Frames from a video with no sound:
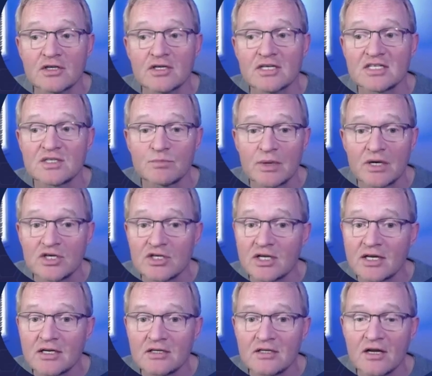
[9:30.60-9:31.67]

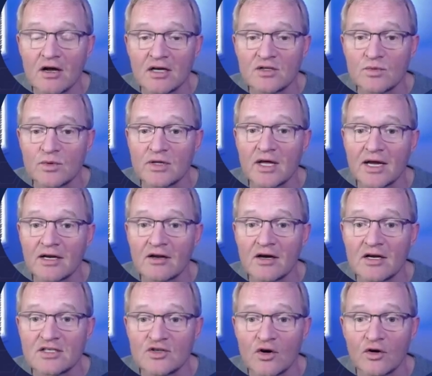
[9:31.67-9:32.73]
especially at night with the
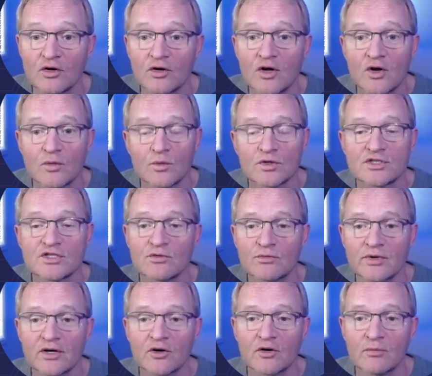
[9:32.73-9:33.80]
headlights on, was
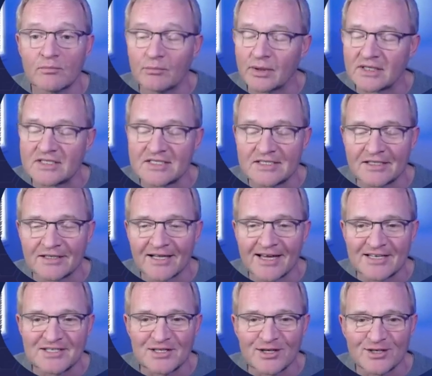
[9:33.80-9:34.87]
surreal but still
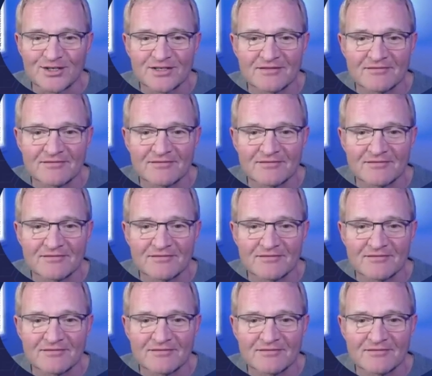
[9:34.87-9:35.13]
excellent.